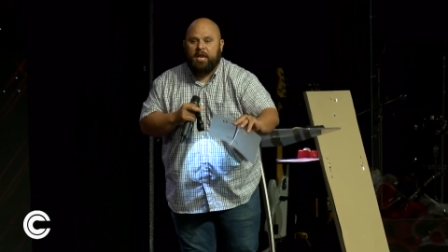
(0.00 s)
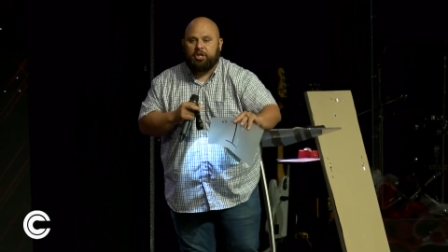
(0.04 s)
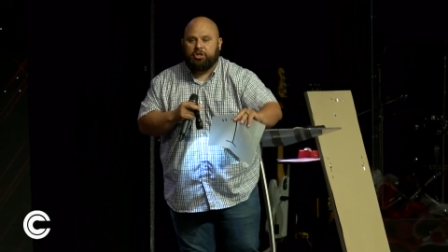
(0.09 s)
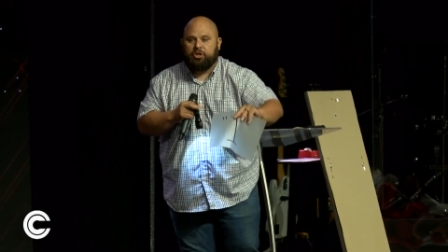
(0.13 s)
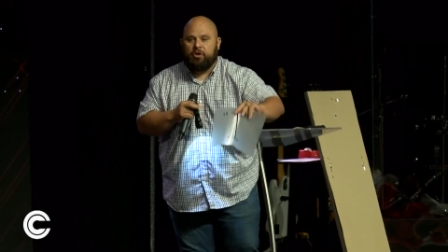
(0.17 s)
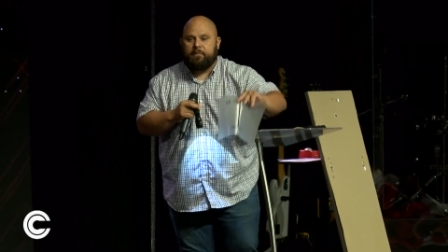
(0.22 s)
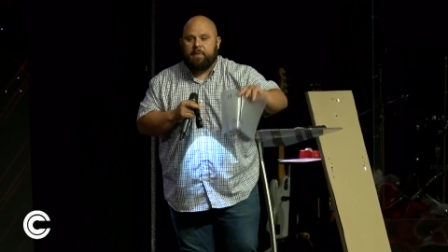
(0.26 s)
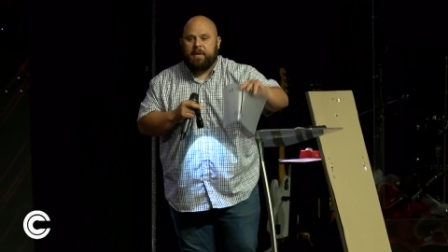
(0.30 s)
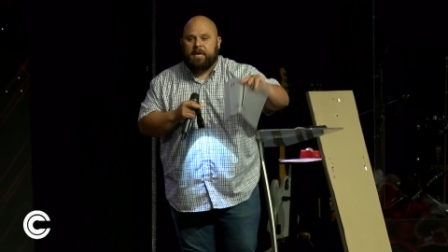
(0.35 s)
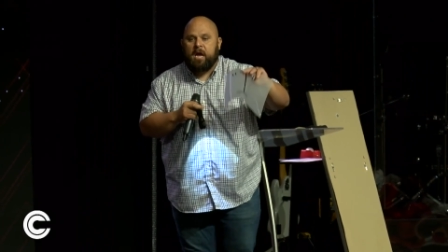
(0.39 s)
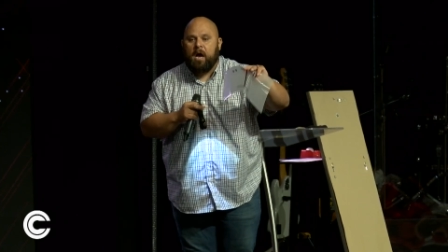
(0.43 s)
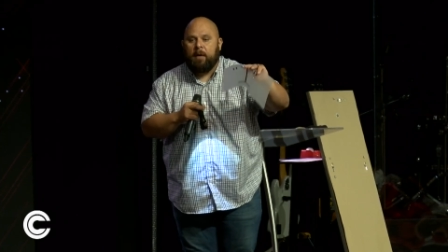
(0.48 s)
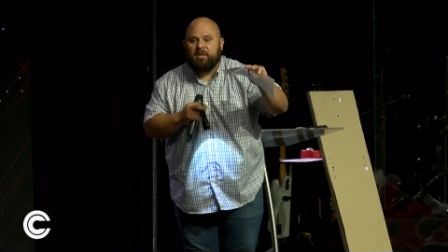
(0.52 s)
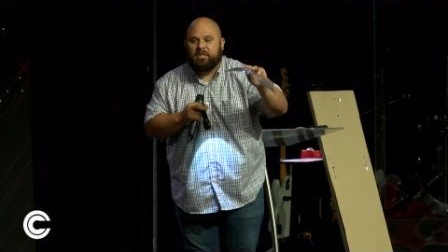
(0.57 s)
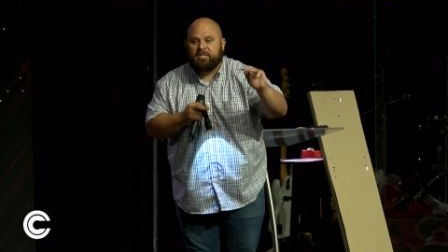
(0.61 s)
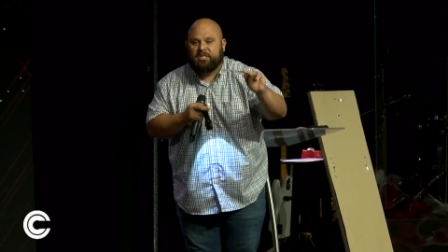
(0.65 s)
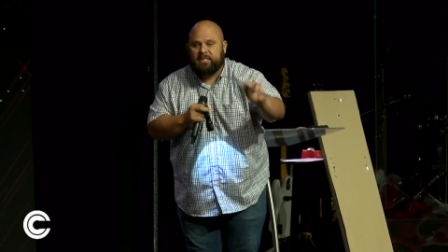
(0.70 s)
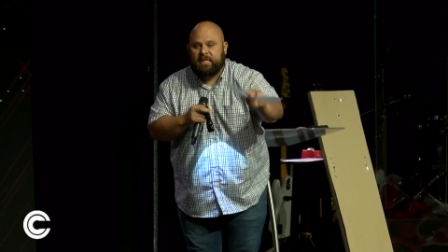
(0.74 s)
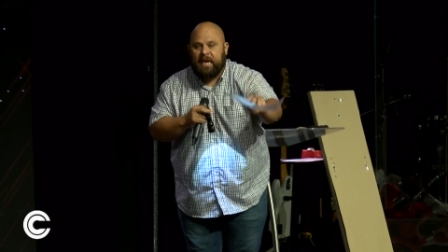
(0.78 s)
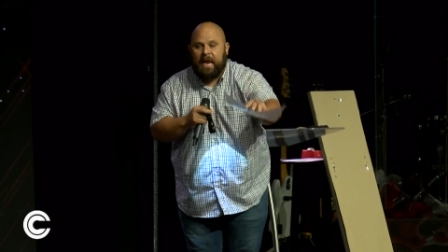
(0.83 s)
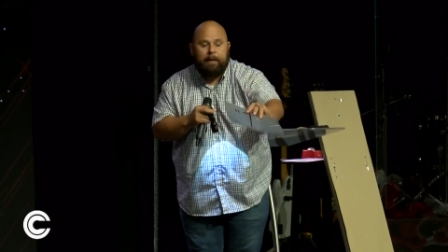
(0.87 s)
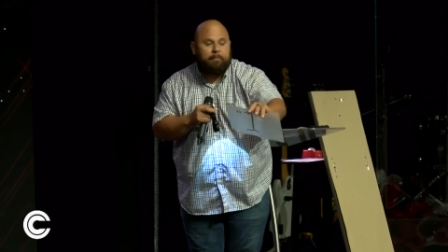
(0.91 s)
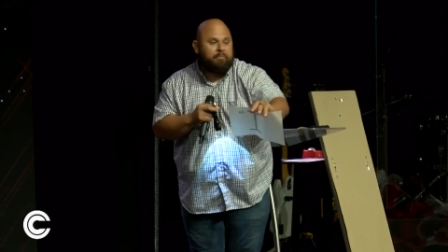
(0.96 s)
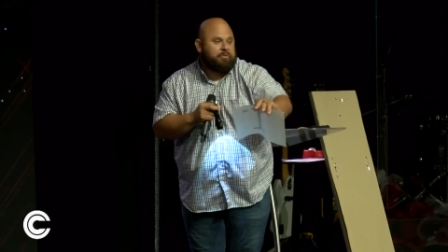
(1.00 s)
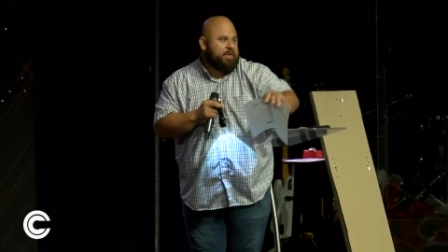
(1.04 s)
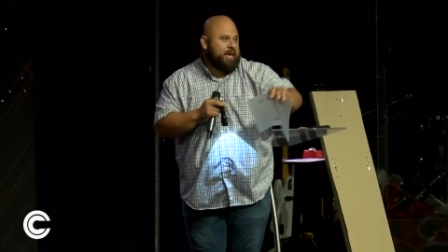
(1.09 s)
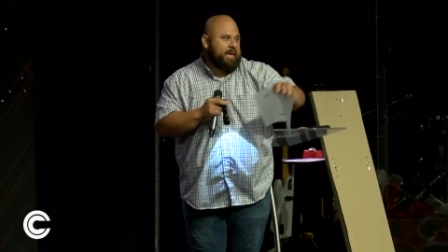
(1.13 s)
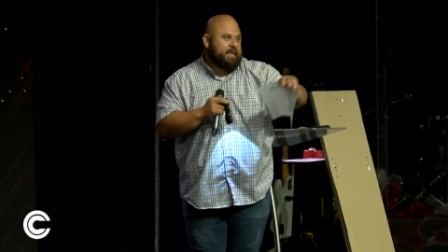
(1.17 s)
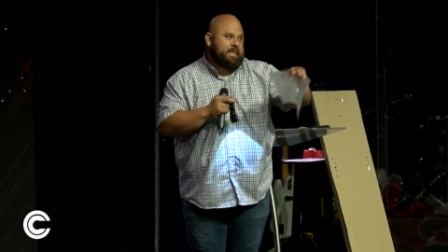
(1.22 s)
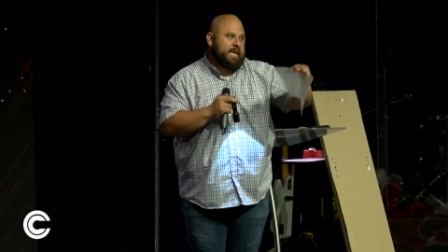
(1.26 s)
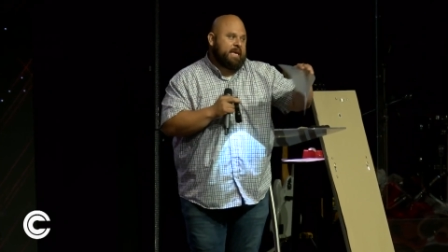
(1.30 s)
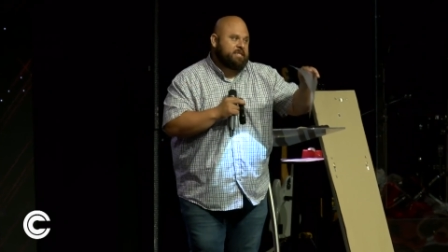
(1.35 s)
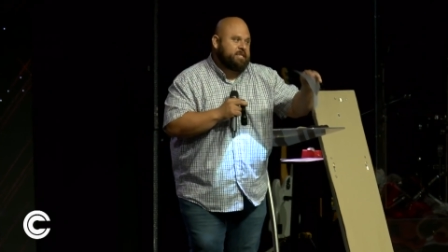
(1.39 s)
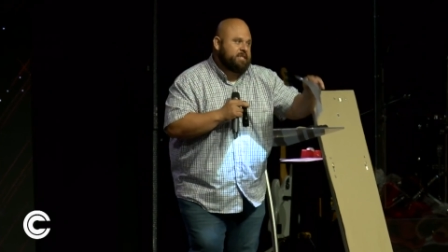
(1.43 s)
is you have become the same
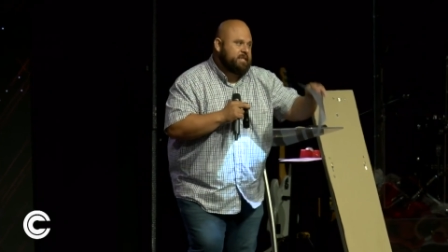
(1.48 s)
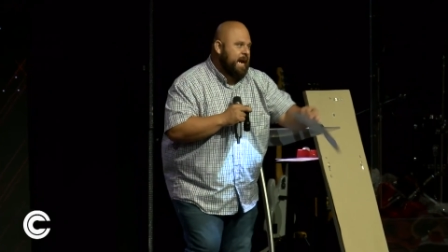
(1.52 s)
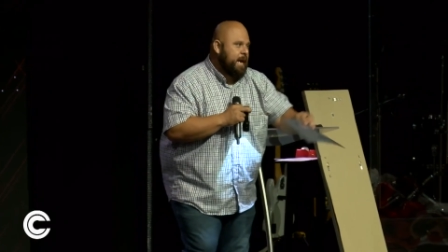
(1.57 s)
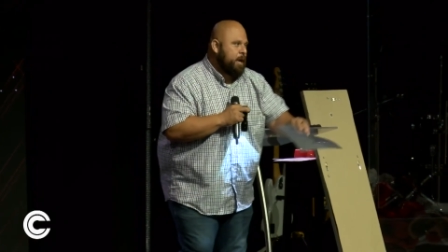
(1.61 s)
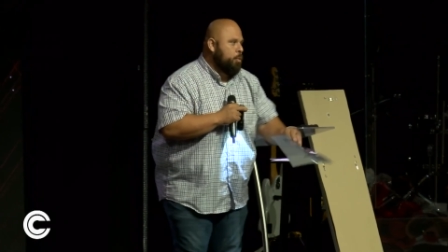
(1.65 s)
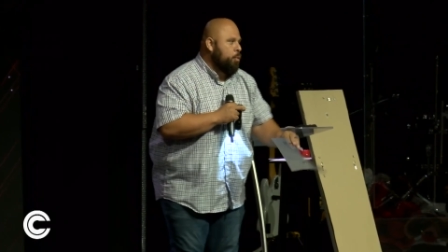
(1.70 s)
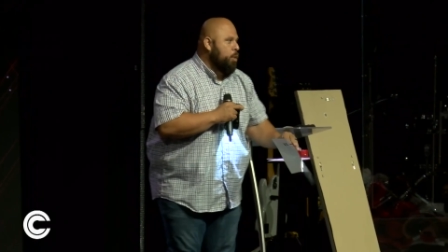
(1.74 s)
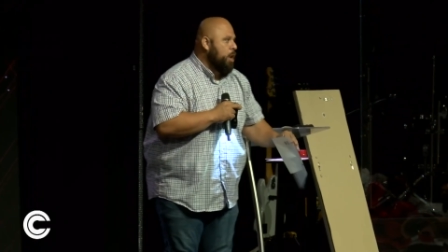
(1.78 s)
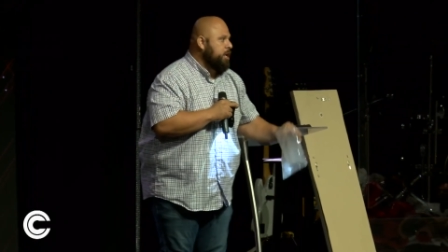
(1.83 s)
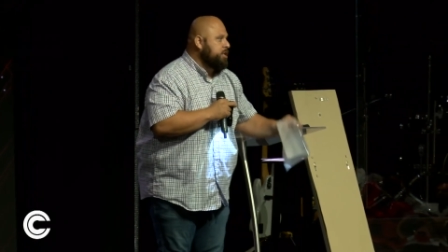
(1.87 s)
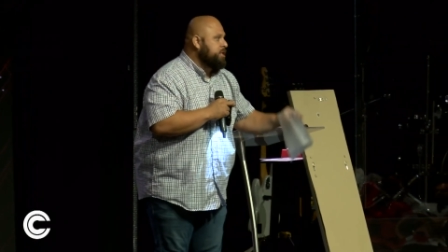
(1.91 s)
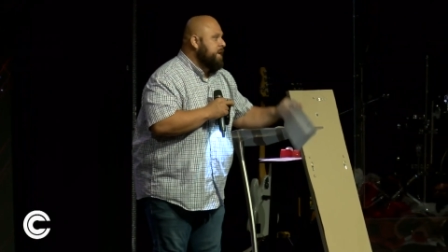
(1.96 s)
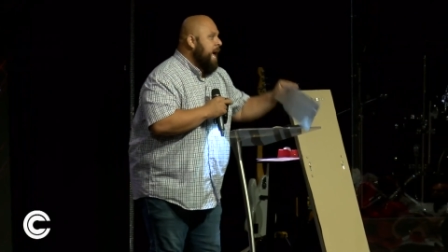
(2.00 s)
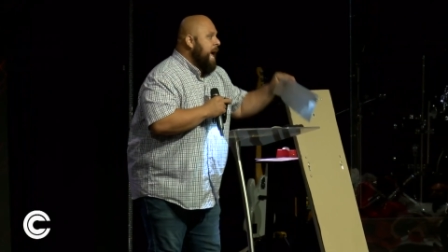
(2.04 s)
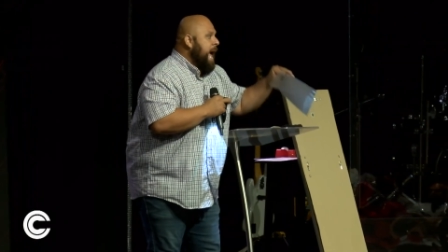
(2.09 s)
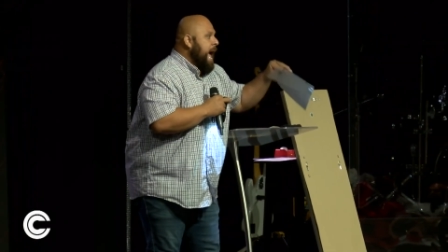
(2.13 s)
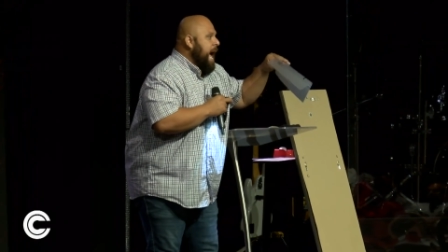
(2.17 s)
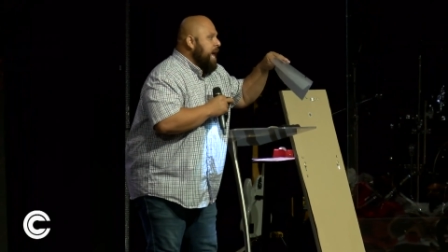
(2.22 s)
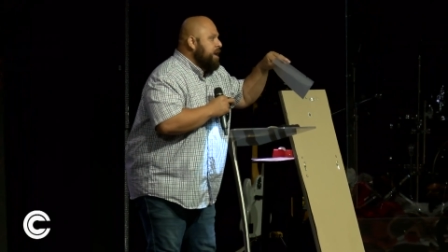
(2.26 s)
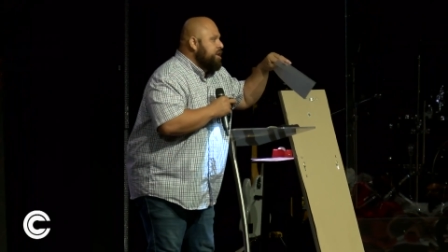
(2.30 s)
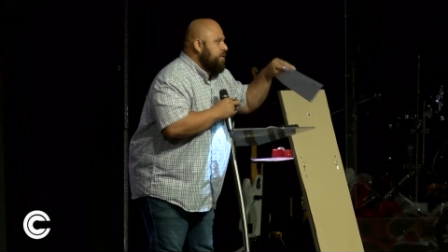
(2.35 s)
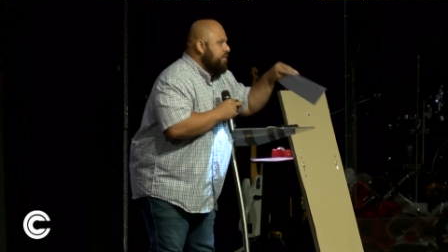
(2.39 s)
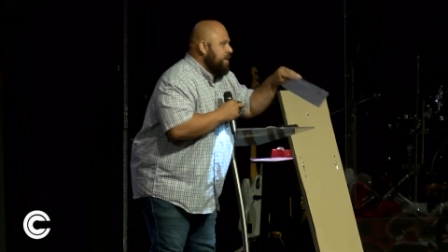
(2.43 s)
thing that satan was and